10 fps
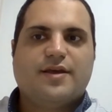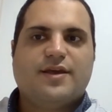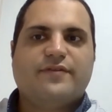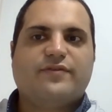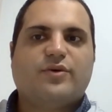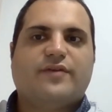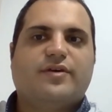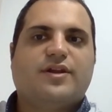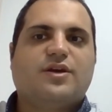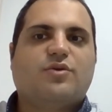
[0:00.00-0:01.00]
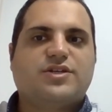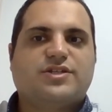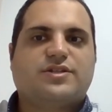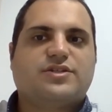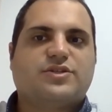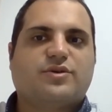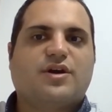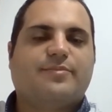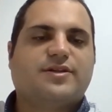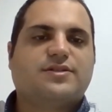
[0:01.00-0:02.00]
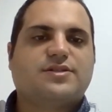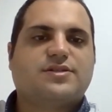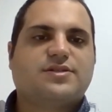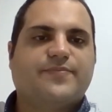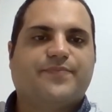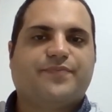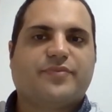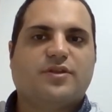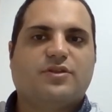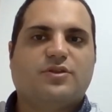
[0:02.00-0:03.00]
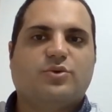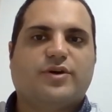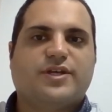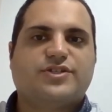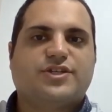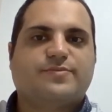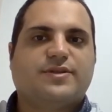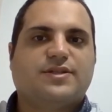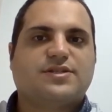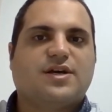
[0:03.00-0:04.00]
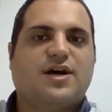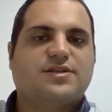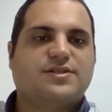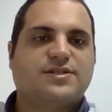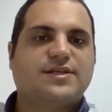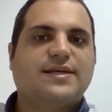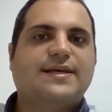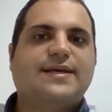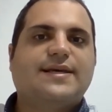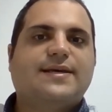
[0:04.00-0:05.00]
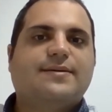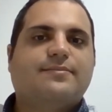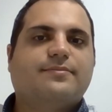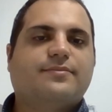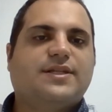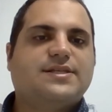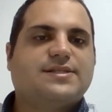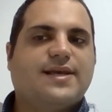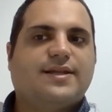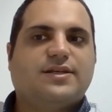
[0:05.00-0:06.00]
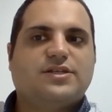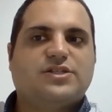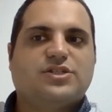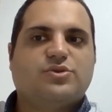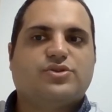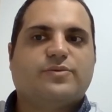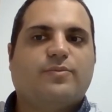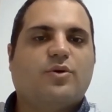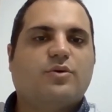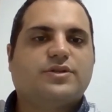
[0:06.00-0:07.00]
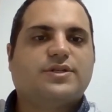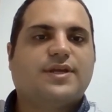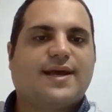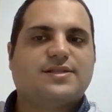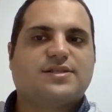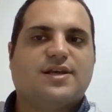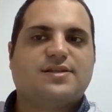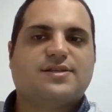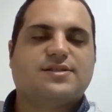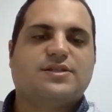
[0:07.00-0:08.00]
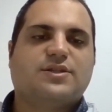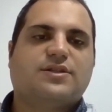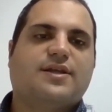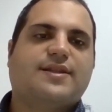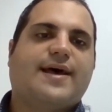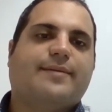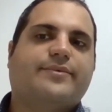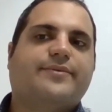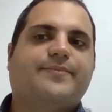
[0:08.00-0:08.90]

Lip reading: If you have any questions or comments to what has just been discussed, please send this to support@sciencesensible.app.